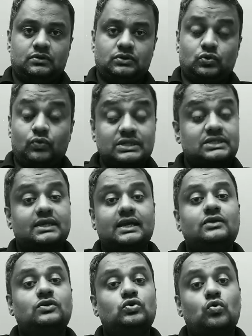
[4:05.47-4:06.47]
So once
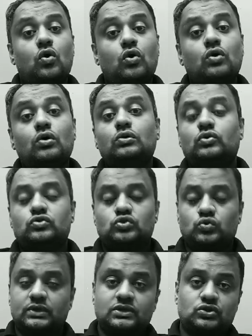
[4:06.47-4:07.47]
again, to all those
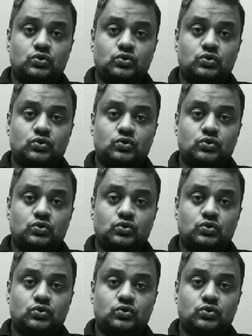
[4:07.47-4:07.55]
students